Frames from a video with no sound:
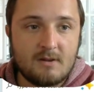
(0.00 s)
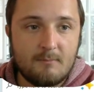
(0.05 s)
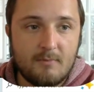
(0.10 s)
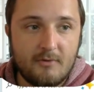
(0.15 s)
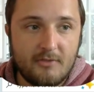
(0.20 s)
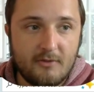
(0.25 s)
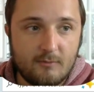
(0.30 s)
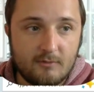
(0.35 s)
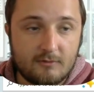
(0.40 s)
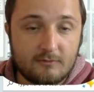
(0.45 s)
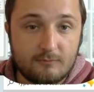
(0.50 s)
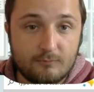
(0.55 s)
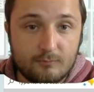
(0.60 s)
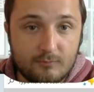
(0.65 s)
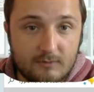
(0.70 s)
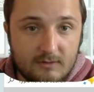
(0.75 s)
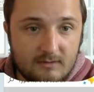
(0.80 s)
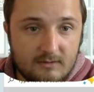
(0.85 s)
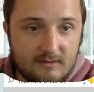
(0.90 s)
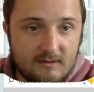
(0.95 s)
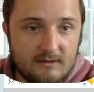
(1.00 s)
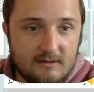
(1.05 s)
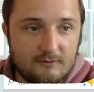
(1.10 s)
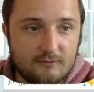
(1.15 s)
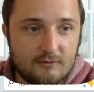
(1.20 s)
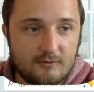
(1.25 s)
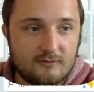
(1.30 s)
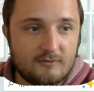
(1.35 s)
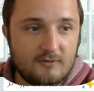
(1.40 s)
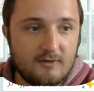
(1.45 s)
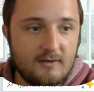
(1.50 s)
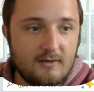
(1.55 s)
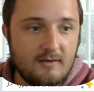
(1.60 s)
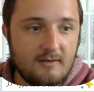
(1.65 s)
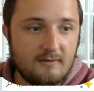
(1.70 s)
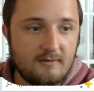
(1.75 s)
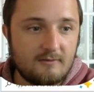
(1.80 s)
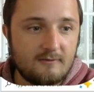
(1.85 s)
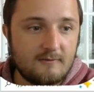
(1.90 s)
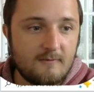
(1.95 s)
But then what's really interesting
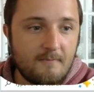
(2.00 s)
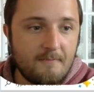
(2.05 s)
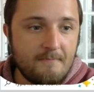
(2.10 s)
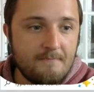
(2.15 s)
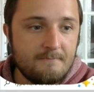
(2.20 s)
is